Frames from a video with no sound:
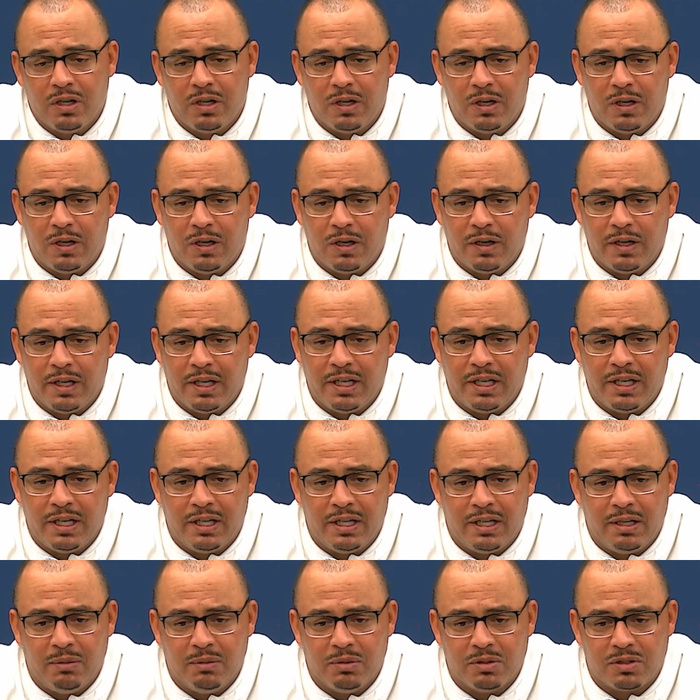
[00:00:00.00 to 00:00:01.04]
And
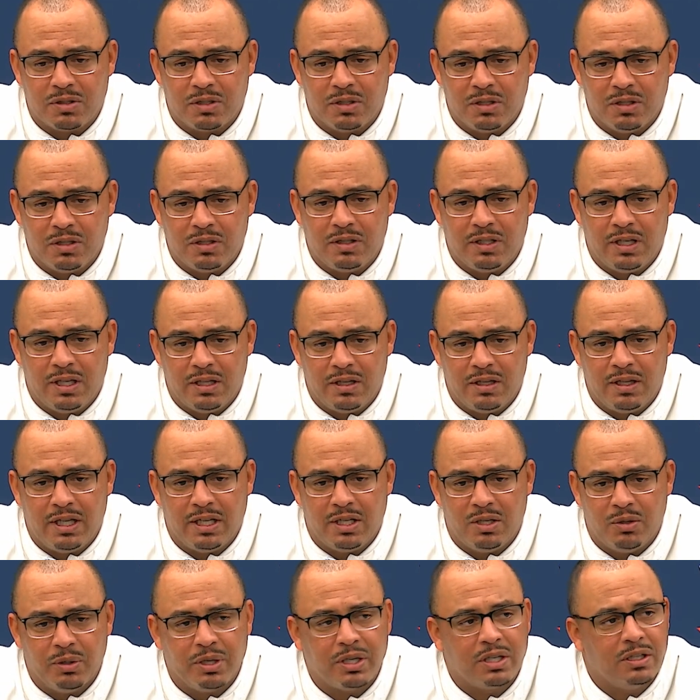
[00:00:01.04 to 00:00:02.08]
they
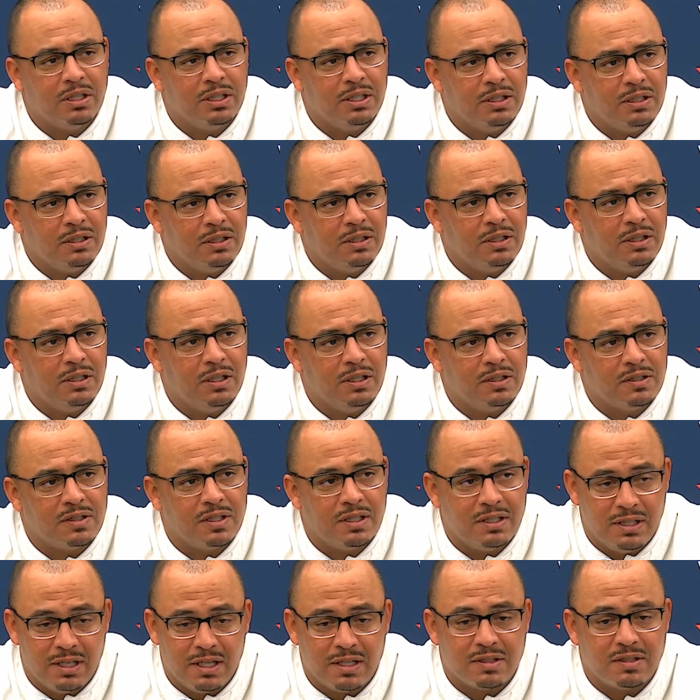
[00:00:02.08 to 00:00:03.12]
quickly
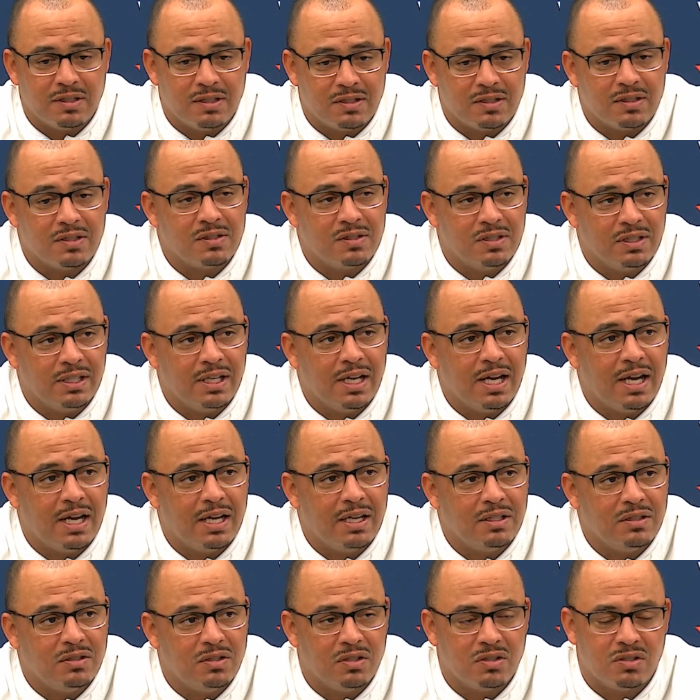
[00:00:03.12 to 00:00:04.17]
said, yes, this is the
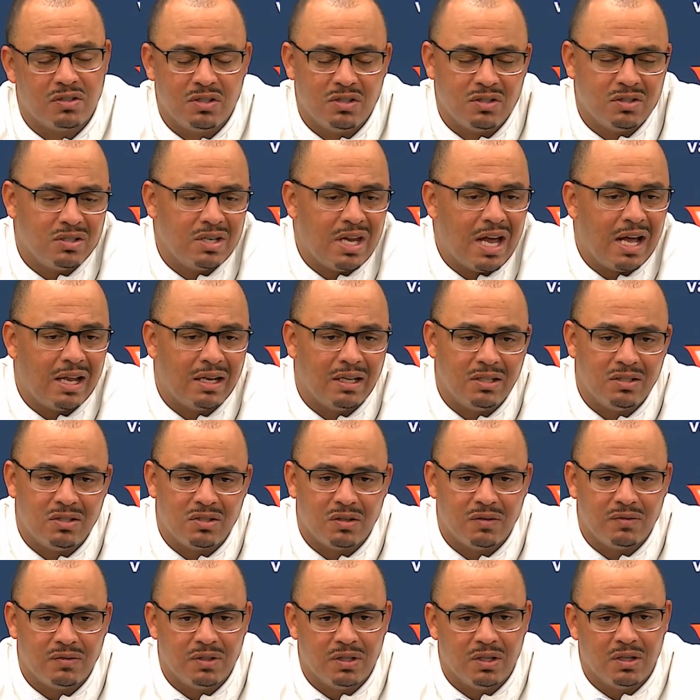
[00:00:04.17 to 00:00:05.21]
guy. Just his knowledge
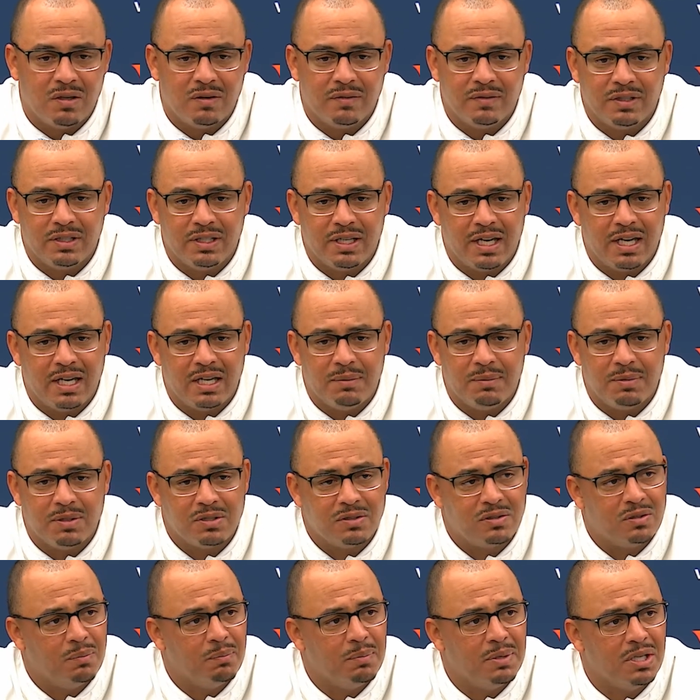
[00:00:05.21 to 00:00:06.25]
of the game, his
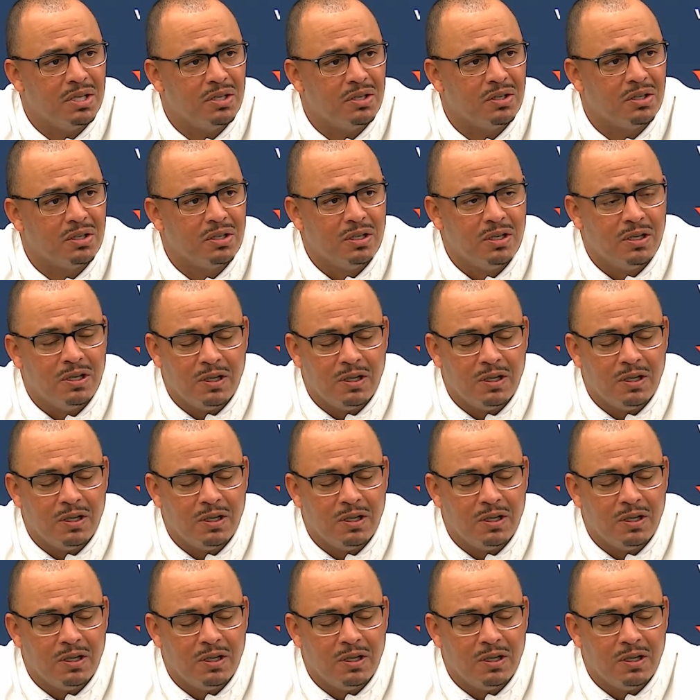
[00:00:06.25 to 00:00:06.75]
demeanor.